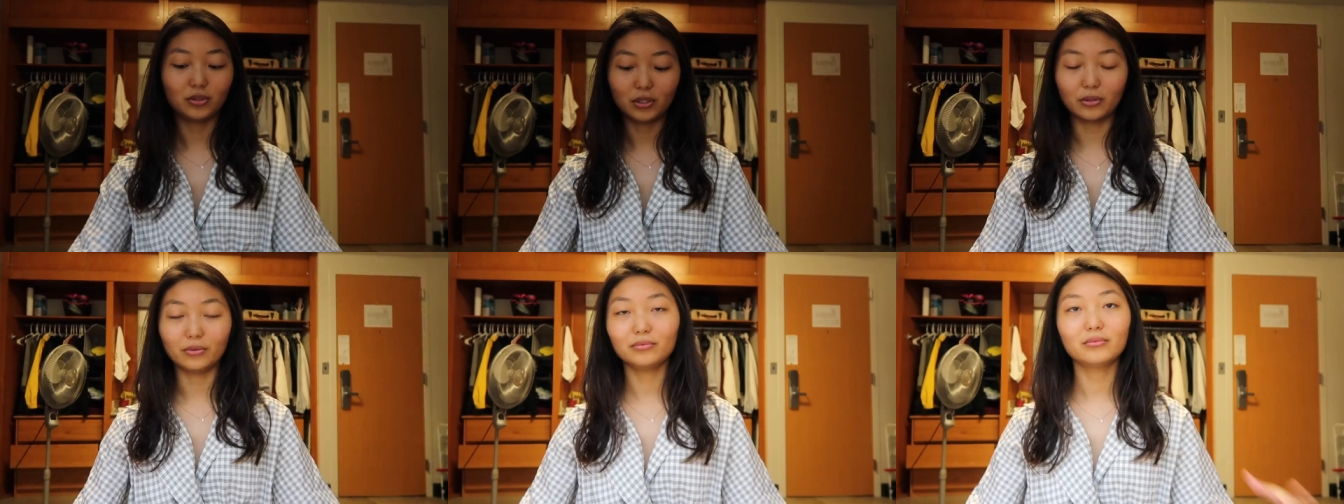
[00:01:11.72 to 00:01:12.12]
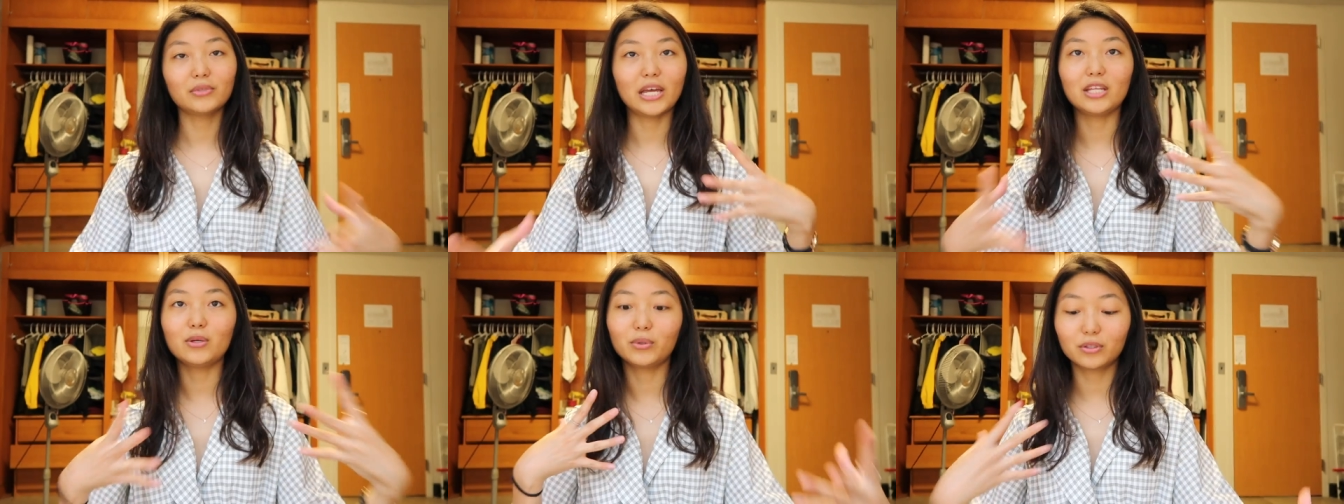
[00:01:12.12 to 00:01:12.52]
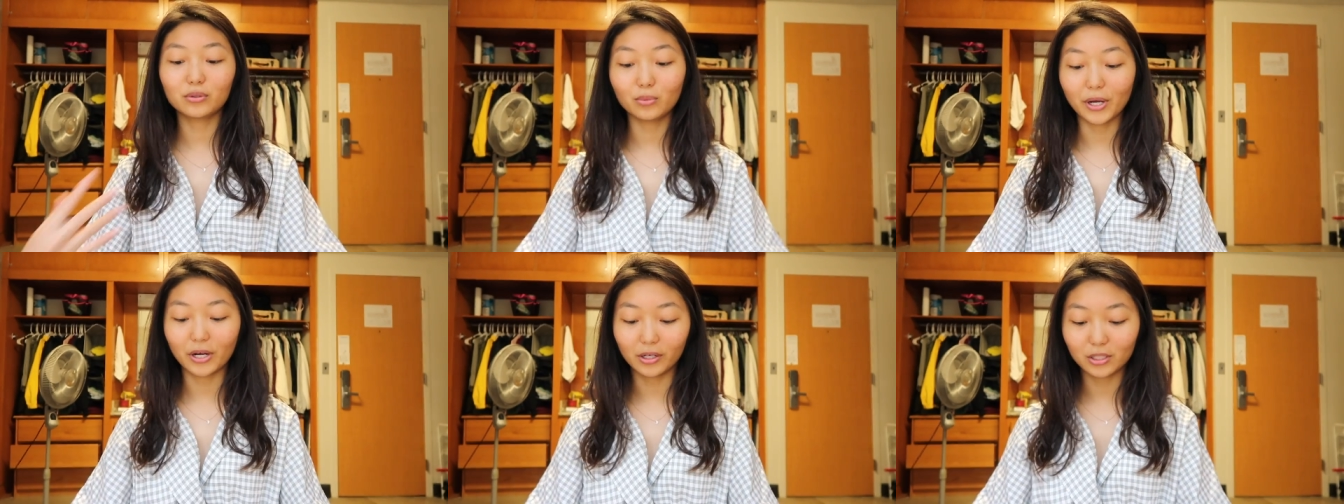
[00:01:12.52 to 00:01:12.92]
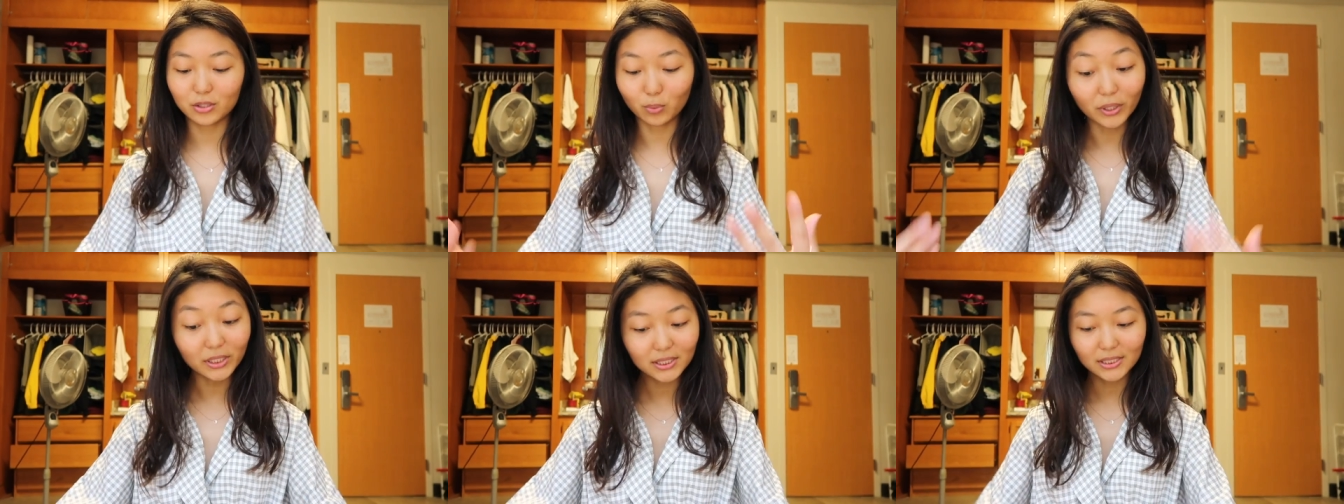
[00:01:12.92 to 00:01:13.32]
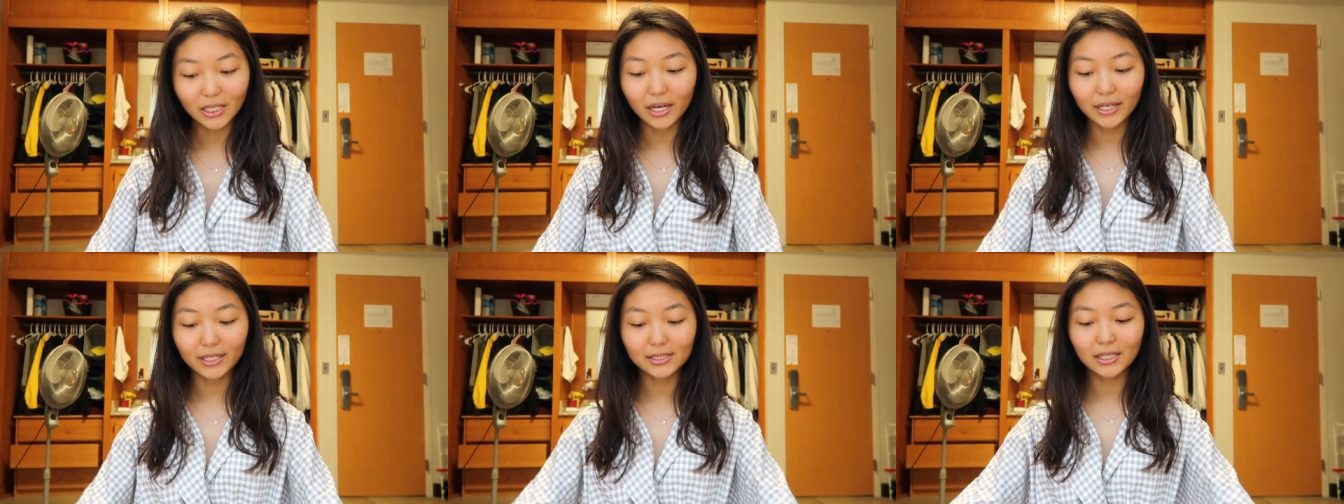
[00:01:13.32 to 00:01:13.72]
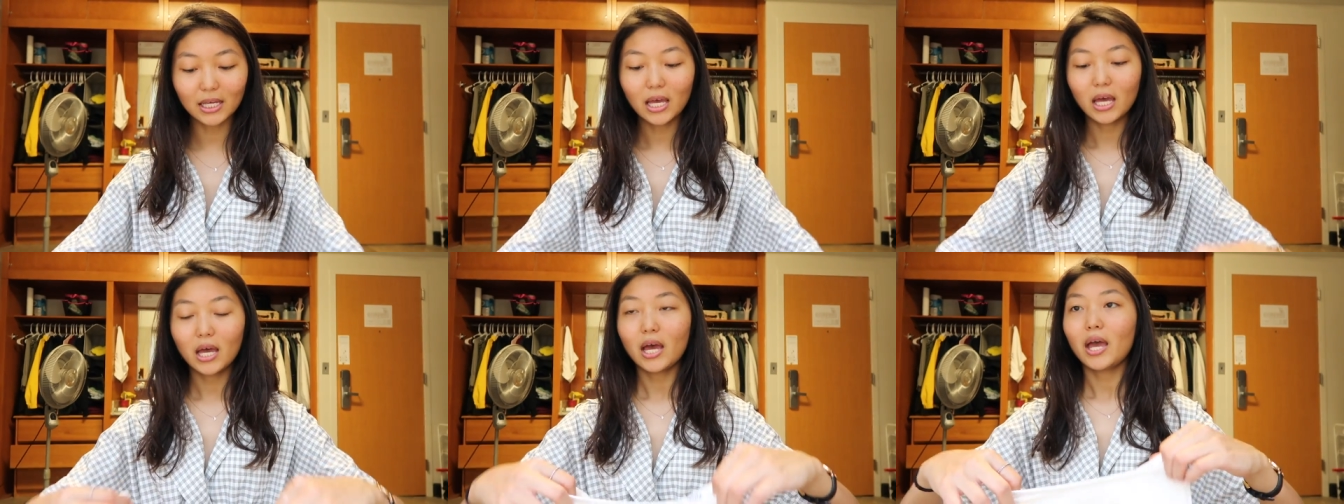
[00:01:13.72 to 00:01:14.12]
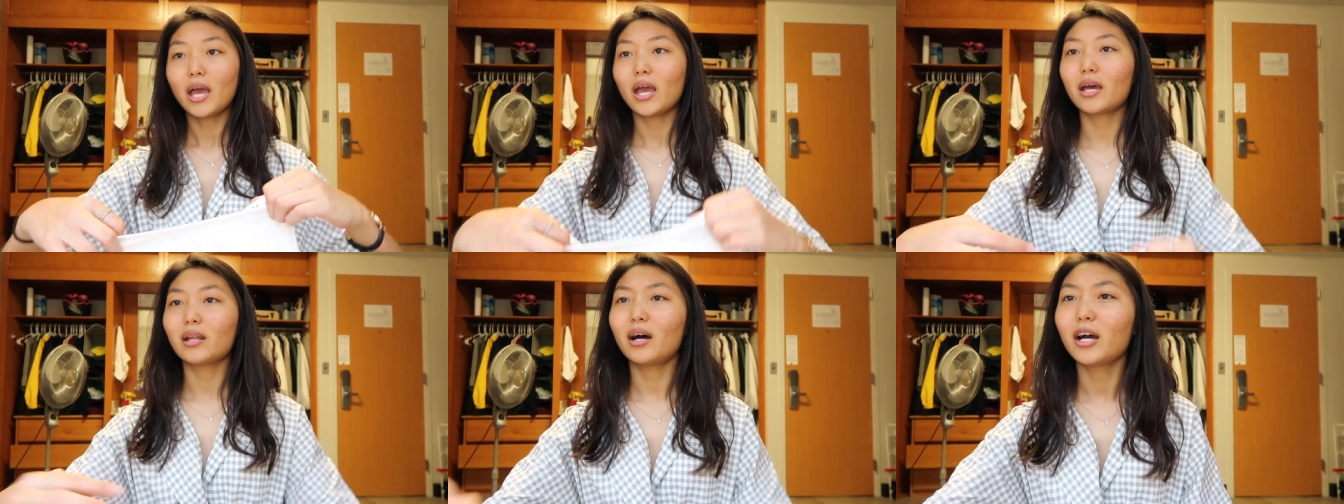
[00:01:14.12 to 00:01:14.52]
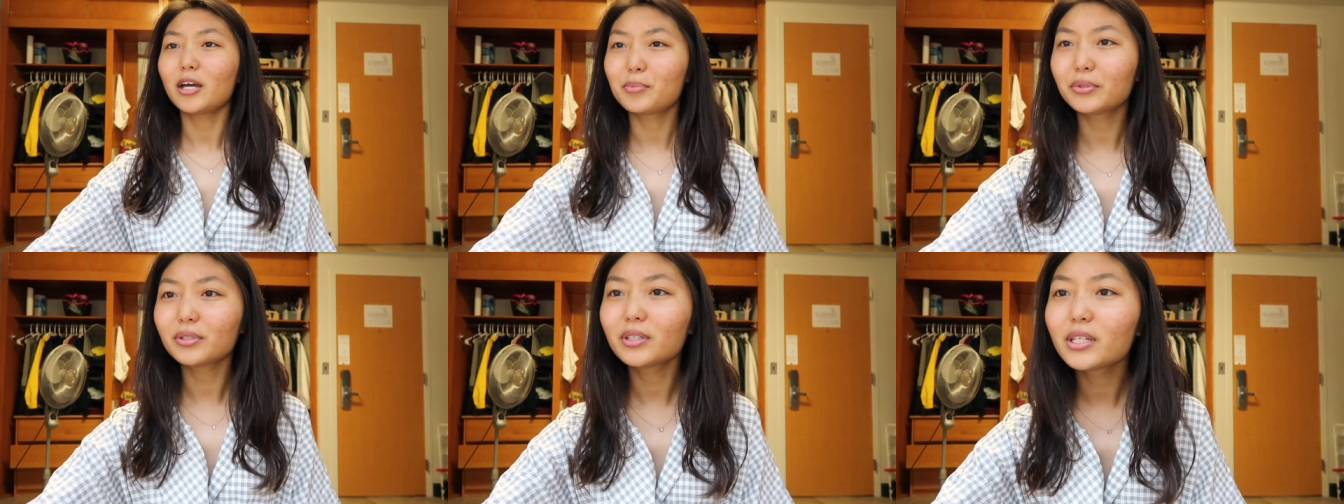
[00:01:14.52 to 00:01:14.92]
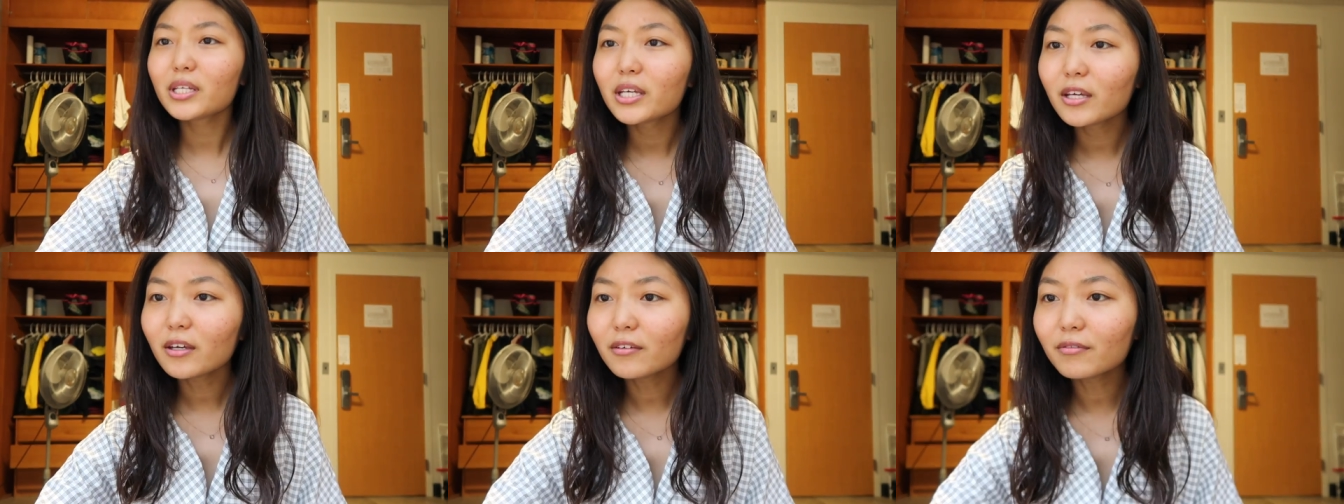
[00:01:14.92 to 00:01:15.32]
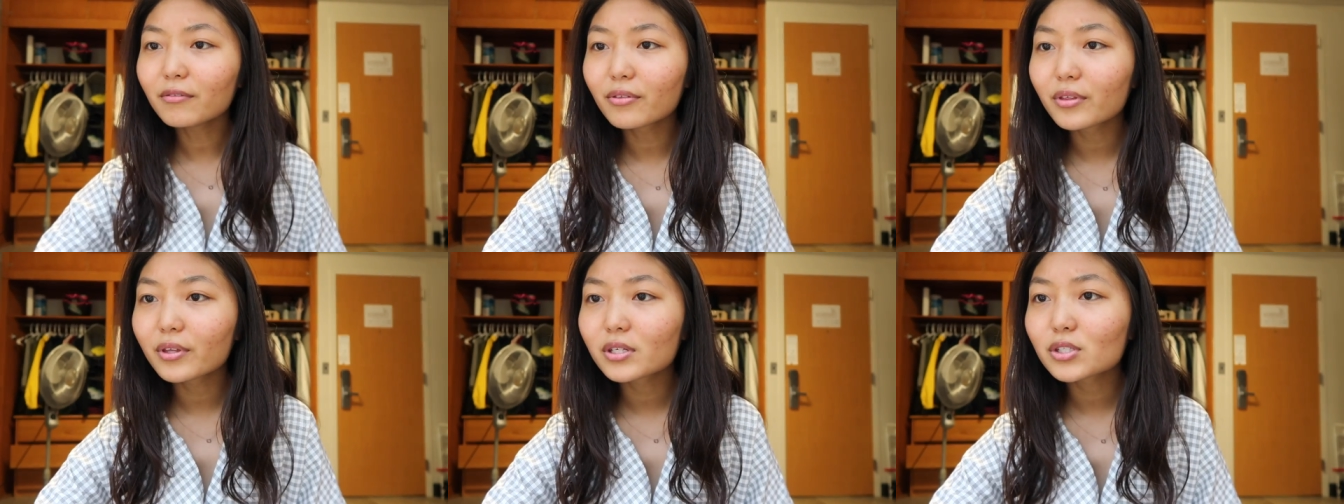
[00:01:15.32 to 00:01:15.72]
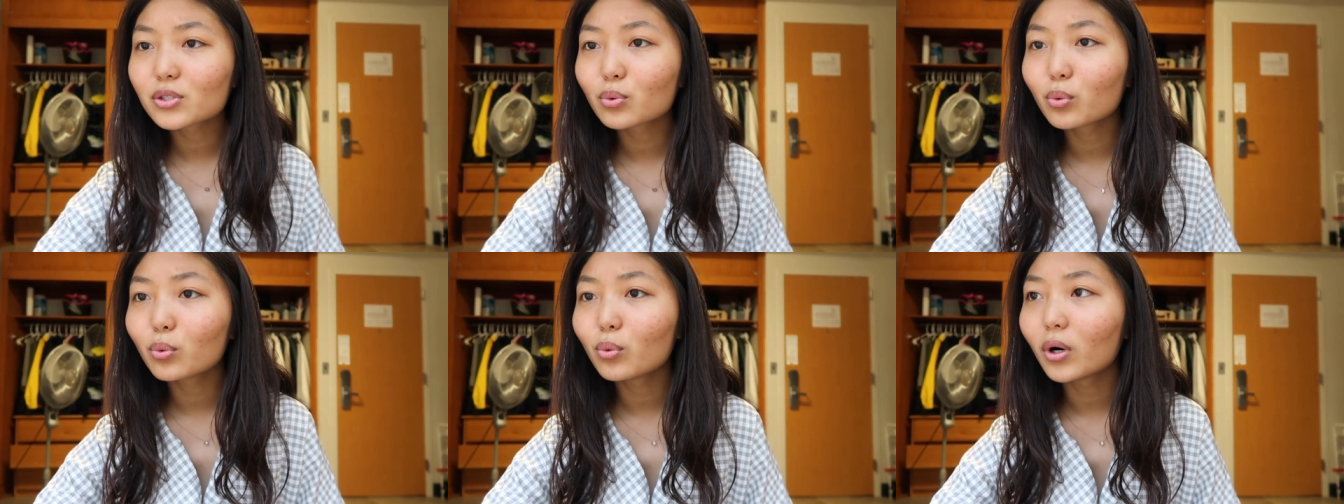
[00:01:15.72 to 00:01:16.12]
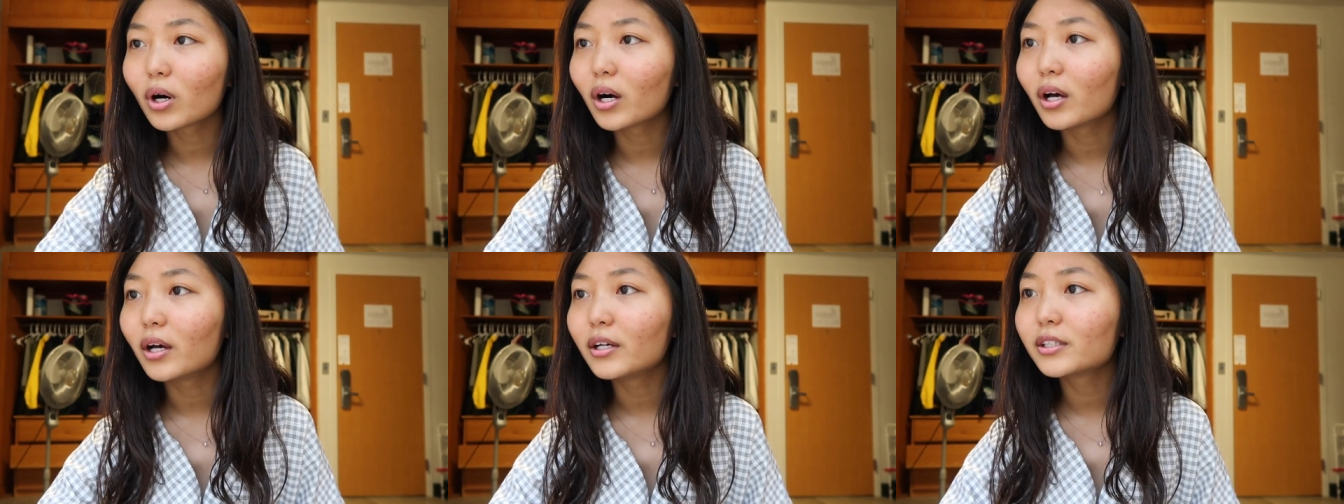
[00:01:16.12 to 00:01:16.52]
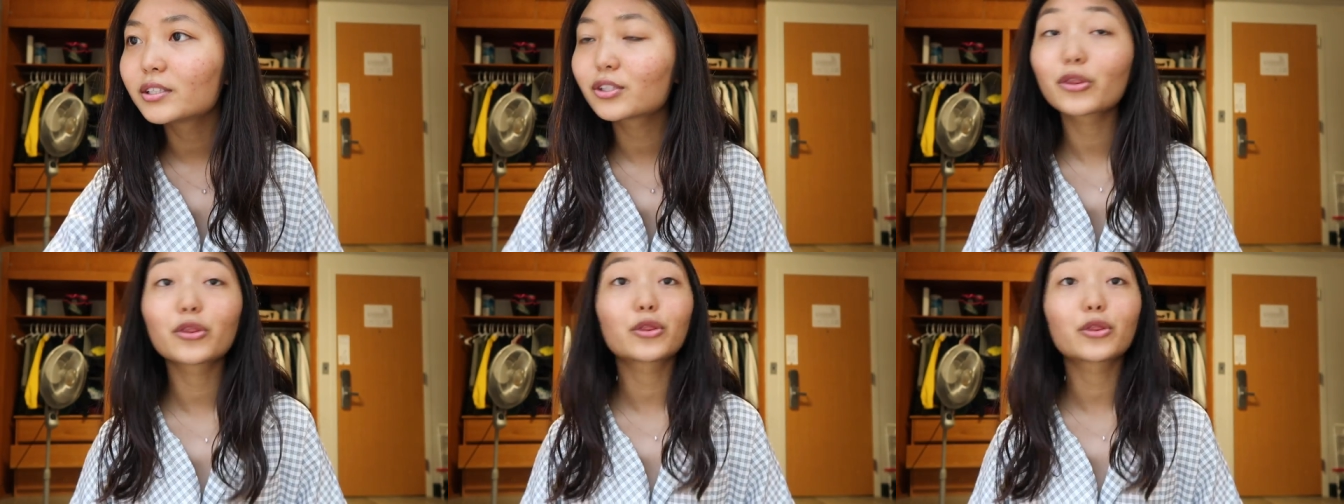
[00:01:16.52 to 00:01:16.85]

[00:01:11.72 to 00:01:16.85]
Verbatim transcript: you know anyone could wear it it's one size and I believe this was